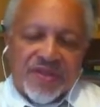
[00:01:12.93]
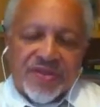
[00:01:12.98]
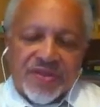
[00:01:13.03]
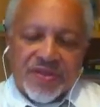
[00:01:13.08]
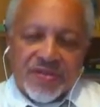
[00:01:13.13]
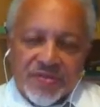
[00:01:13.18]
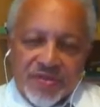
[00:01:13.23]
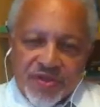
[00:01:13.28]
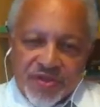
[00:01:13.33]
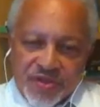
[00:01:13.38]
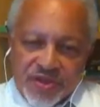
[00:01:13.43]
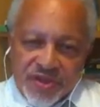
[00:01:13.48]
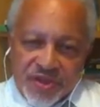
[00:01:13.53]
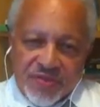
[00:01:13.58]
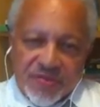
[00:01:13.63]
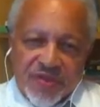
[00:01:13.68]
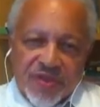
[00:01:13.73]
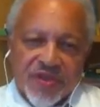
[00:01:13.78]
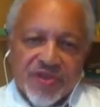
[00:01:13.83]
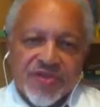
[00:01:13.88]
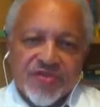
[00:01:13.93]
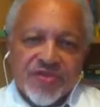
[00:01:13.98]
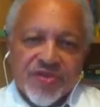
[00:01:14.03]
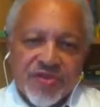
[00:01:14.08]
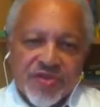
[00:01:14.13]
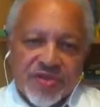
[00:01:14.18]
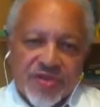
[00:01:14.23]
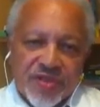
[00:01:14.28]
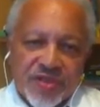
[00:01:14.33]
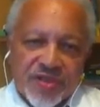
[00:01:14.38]
Under the Bush
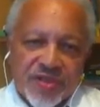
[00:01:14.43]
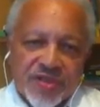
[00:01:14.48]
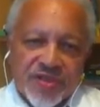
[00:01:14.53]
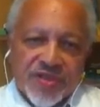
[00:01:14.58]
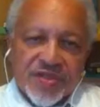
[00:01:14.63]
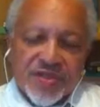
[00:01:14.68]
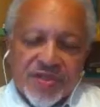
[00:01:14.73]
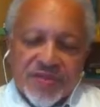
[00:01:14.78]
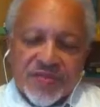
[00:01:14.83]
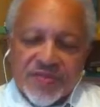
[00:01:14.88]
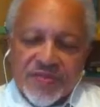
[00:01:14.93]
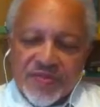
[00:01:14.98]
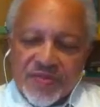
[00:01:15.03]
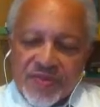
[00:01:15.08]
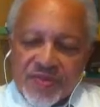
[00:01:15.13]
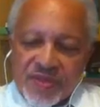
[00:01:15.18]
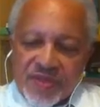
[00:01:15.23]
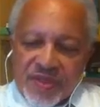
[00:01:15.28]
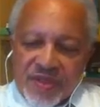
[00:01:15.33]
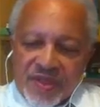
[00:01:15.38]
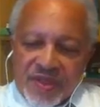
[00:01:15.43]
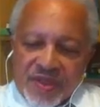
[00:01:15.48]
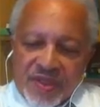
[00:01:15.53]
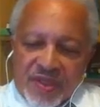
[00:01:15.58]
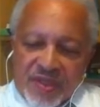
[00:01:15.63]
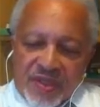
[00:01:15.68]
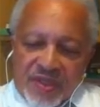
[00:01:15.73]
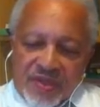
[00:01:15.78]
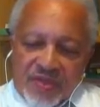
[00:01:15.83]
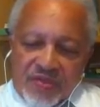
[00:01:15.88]
administration initially. Yes. Mm-hmm.
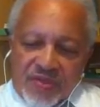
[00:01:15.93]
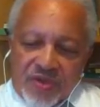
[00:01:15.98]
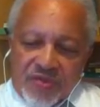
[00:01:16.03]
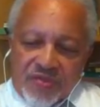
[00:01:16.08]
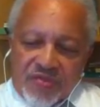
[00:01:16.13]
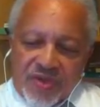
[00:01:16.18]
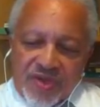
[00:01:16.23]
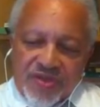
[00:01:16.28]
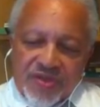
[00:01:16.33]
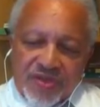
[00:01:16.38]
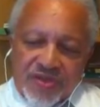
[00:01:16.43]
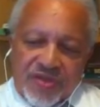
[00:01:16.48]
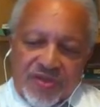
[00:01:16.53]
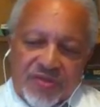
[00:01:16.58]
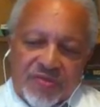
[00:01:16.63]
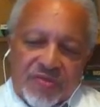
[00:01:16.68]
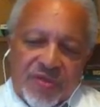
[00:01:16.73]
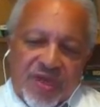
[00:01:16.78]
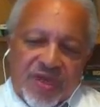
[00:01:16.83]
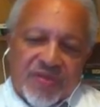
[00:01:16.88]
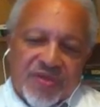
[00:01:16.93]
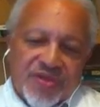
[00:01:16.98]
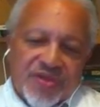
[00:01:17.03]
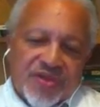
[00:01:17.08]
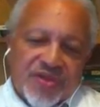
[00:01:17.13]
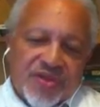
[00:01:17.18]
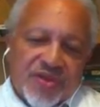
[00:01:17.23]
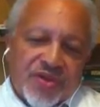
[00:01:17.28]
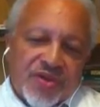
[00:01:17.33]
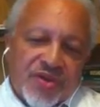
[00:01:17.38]
When President
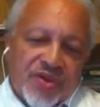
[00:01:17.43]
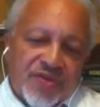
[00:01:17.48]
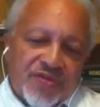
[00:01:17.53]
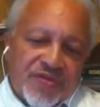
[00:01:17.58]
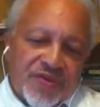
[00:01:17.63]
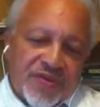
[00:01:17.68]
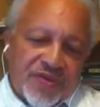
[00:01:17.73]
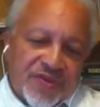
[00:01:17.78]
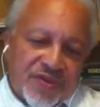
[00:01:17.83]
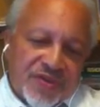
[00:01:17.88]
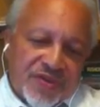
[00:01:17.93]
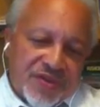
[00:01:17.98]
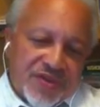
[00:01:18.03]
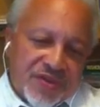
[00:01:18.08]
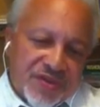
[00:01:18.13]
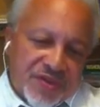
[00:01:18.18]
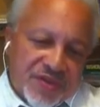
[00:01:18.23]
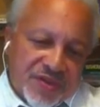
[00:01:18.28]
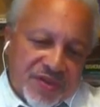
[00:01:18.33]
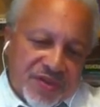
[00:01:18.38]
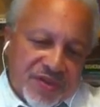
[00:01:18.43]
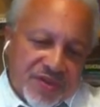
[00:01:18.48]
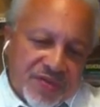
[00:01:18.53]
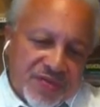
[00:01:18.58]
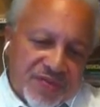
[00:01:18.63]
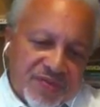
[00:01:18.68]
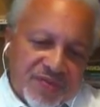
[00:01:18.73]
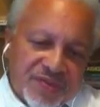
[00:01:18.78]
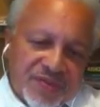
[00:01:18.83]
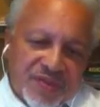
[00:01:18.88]
Obama took office,
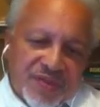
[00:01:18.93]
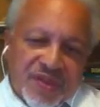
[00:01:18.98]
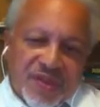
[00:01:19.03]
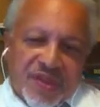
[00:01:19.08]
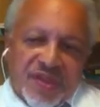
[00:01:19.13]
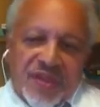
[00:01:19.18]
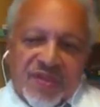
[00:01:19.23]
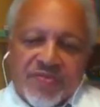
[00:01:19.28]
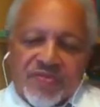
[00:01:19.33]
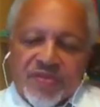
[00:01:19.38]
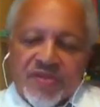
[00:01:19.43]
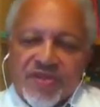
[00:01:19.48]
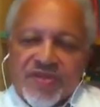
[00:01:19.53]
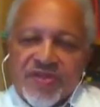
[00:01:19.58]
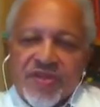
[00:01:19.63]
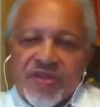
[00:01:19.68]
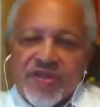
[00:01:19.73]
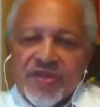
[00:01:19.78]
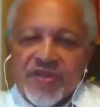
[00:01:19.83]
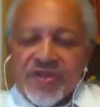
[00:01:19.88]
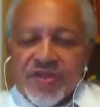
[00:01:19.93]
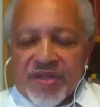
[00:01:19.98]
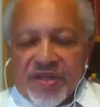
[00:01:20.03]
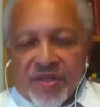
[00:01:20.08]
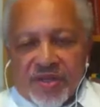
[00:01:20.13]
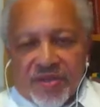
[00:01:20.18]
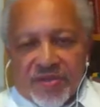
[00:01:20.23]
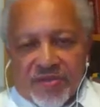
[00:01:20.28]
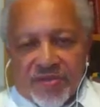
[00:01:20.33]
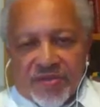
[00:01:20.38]
he proceeded to
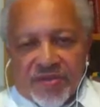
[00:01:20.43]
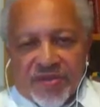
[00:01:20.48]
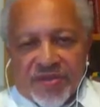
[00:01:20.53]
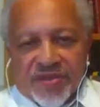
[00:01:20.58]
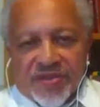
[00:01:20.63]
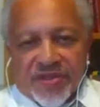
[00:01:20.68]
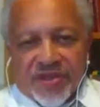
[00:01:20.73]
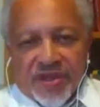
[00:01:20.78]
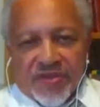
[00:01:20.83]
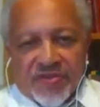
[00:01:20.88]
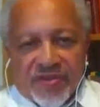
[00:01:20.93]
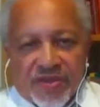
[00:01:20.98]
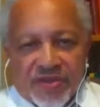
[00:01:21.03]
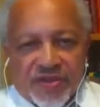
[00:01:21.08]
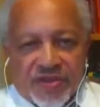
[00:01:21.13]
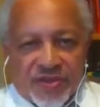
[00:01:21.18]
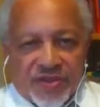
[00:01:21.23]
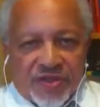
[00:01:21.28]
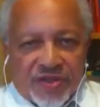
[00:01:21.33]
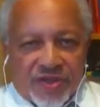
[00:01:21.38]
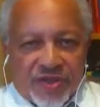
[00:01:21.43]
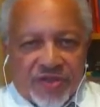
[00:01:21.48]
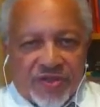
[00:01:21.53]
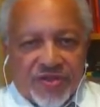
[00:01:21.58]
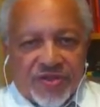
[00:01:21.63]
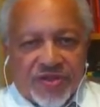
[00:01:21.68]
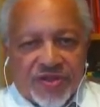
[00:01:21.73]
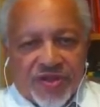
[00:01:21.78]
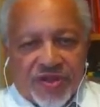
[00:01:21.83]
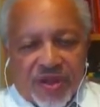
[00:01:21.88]
help the savings and
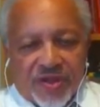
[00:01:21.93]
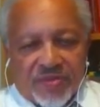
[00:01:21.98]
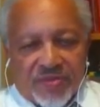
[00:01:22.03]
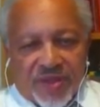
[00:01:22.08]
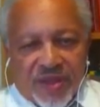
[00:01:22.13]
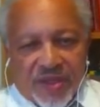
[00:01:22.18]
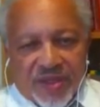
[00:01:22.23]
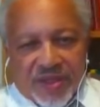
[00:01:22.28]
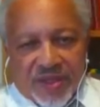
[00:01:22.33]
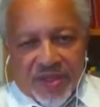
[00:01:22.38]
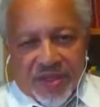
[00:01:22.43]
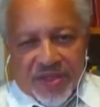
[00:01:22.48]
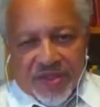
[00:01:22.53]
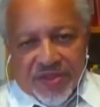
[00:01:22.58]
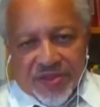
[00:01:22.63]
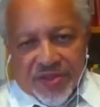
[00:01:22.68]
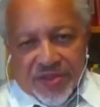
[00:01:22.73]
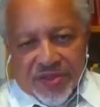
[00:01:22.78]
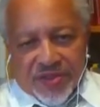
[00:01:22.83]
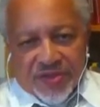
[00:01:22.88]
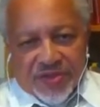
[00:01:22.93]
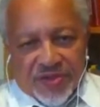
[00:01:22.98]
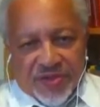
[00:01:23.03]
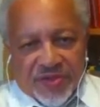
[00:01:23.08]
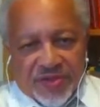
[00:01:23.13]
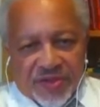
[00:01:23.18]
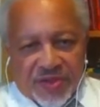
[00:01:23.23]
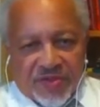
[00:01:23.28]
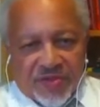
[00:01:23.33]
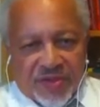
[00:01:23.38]
loans in our banking
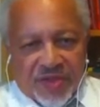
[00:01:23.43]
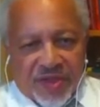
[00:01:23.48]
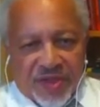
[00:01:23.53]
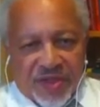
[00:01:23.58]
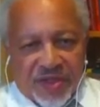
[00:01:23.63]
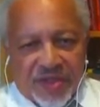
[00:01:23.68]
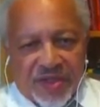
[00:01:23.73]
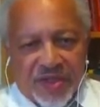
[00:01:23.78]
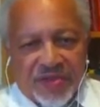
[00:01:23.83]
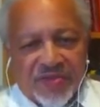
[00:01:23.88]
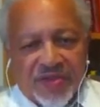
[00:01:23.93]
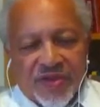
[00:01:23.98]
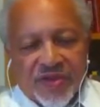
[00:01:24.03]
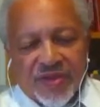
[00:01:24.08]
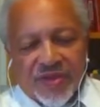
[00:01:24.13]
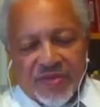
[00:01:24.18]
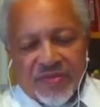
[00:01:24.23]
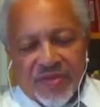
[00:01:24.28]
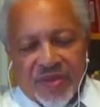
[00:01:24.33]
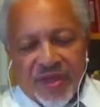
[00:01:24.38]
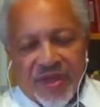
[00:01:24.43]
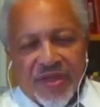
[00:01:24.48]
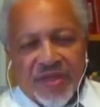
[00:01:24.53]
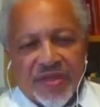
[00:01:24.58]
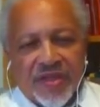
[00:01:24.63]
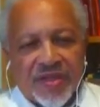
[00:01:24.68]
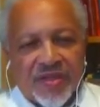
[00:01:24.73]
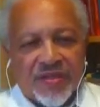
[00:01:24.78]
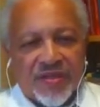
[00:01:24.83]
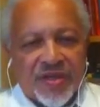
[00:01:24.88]
institutions by giving them
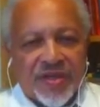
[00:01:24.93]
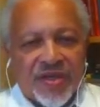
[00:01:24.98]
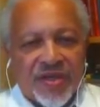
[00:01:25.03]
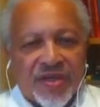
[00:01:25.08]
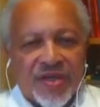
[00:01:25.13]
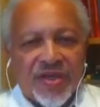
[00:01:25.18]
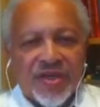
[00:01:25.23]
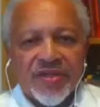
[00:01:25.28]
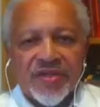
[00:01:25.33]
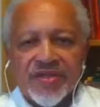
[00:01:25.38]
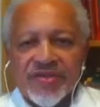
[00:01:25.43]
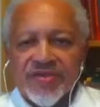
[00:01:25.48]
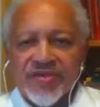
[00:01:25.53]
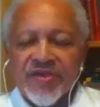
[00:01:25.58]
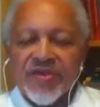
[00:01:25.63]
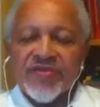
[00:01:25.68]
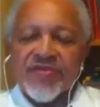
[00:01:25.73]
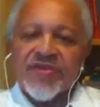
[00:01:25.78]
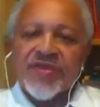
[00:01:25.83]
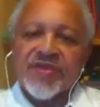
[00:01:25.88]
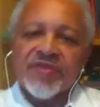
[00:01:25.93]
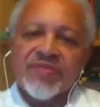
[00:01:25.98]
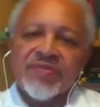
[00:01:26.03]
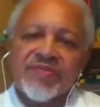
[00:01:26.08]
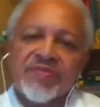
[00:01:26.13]
$897